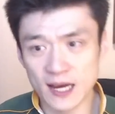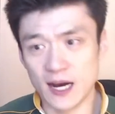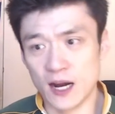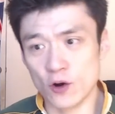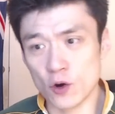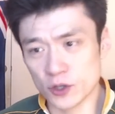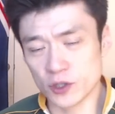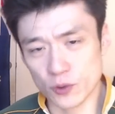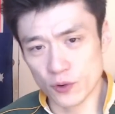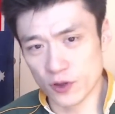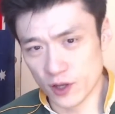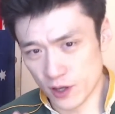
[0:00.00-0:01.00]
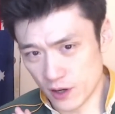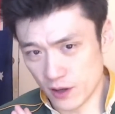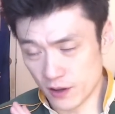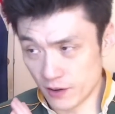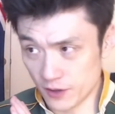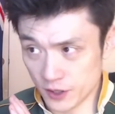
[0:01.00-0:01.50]
And also
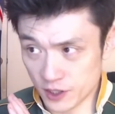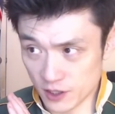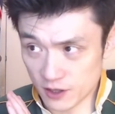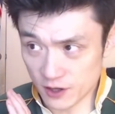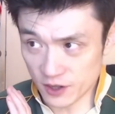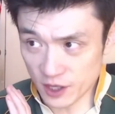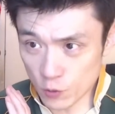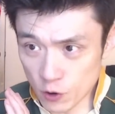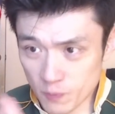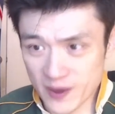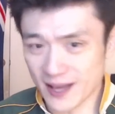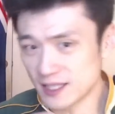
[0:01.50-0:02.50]
there will be a